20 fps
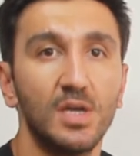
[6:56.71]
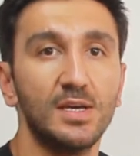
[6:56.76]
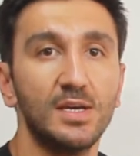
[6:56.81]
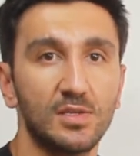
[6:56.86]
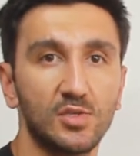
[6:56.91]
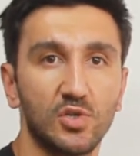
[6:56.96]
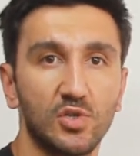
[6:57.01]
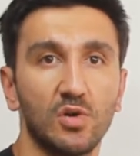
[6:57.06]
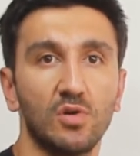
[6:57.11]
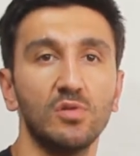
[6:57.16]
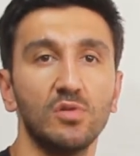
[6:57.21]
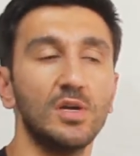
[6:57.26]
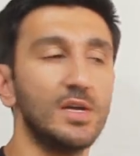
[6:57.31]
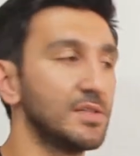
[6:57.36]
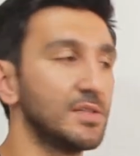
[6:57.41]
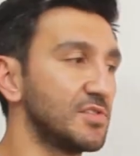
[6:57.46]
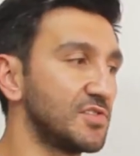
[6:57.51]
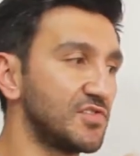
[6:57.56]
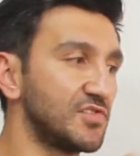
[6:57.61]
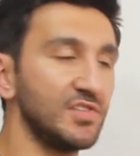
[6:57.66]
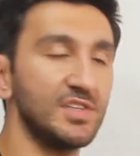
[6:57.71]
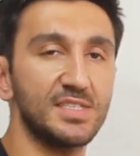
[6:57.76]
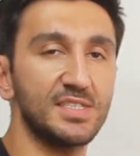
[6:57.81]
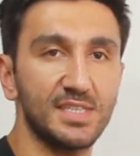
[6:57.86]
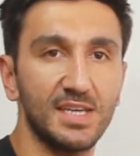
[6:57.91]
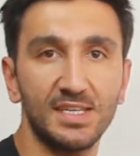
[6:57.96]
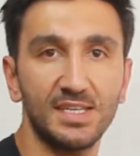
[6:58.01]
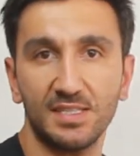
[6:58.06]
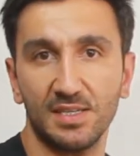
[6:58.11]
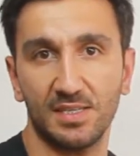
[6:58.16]
So the tree
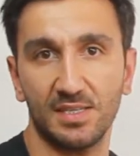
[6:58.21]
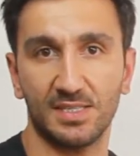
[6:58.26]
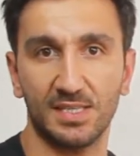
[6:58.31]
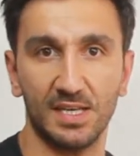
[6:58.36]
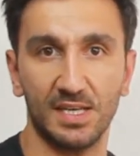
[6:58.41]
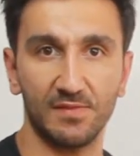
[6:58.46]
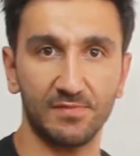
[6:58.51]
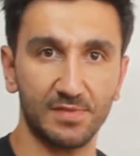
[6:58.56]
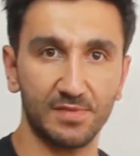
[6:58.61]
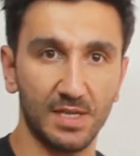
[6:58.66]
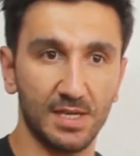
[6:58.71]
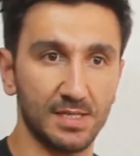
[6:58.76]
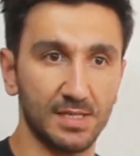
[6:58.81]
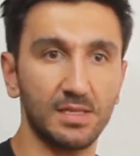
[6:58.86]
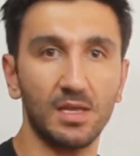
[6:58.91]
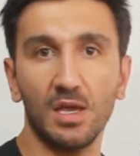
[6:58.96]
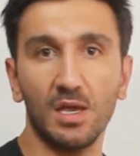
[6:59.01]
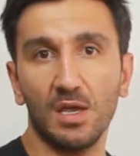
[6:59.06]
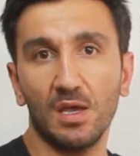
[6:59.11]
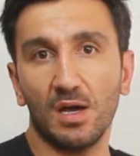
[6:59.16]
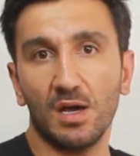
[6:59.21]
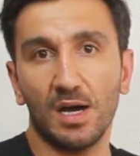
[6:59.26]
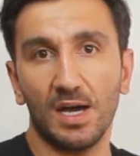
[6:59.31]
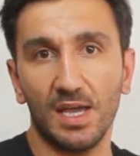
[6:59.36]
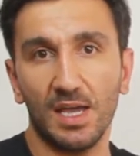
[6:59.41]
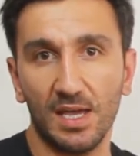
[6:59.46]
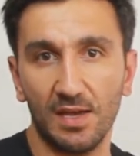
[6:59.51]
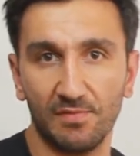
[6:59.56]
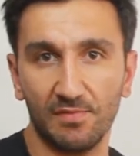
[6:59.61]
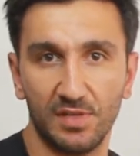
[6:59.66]
says itself that I
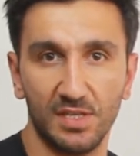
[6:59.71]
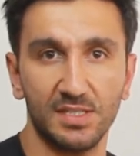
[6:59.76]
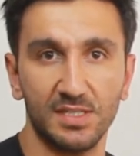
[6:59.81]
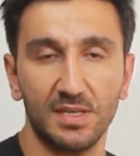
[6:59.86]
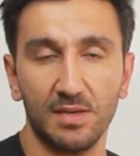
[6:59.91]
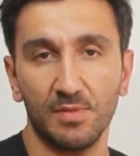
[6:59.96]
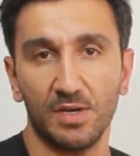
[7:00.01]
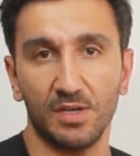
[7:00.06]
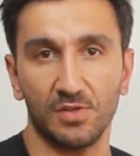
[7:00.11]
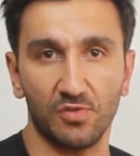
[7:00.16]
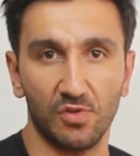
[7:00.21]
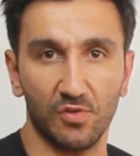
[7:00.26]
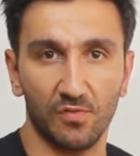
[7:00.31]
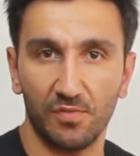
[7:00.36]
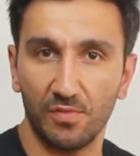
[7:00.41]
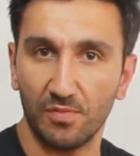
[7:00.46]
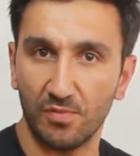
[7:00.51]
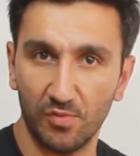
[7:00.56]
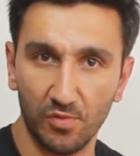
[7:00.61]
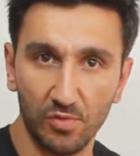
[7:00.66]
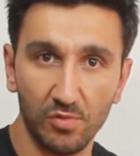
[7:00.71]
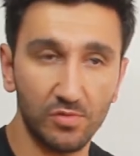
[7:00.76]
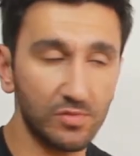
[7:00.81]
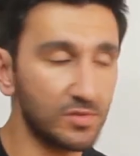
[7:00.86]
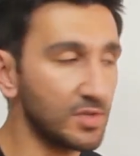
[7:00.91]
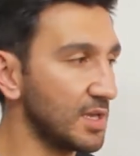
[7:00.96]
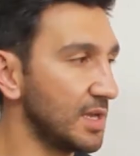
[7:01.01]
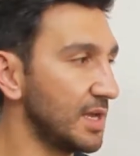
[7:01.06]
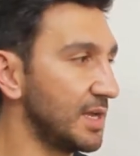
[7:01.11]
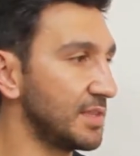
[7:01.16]
have this amount of
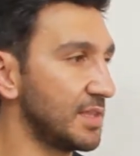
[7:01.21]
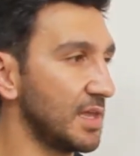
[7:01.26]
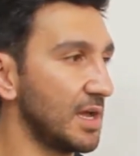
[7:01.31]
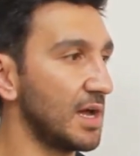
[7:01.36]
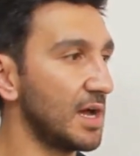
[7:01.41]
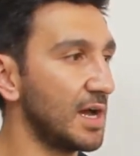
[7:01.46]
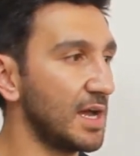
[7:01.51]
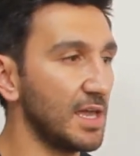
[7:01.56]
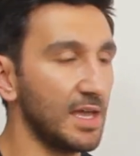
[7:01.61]
root and I